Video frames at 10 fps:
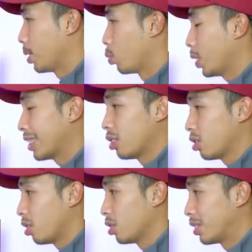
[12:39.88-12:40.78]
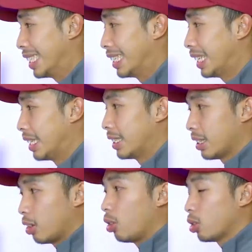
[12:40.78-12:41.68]
But what Ctrl-Z did is
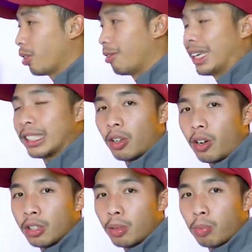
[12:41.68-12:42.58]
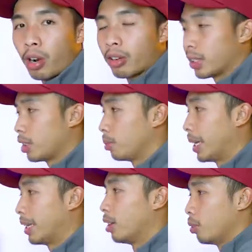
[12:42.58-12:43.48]
it also erased all the progress you
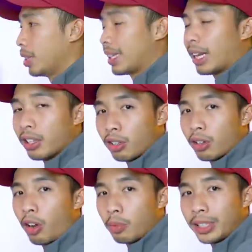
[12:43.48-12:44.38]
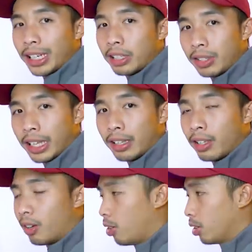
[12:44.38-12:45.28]
made with that other object you
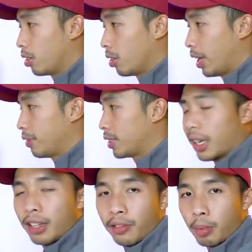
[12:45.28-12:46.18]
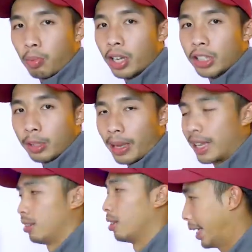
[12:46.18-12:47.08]
did on the left side of the project
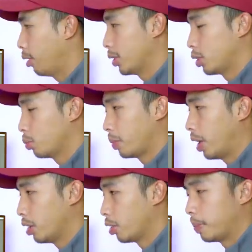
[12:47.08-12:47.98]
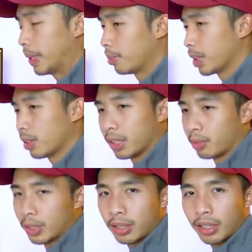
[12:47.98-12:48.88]
panel. And now it's super hard to repeat because
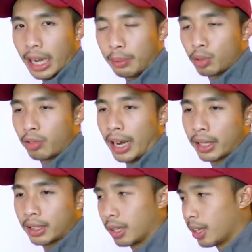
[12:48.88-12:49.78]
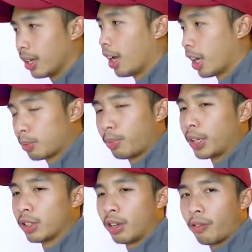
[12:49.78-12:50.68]
it was an abstract
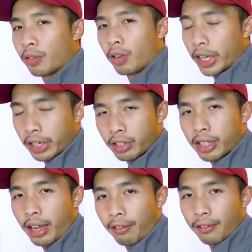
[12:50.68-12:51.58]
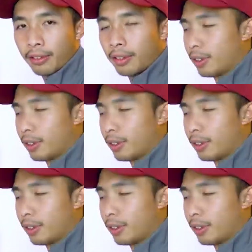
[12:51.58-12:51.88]
expression of your inner self